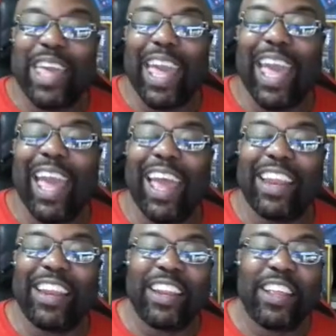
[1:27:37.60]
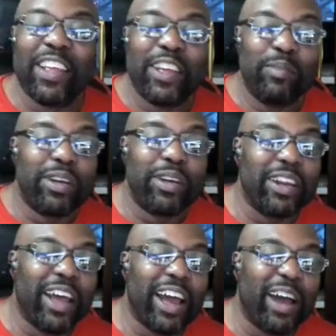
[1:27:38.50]
can put it
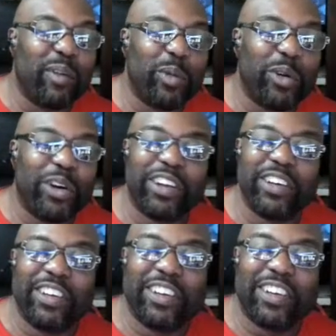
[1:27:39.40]
in hot water.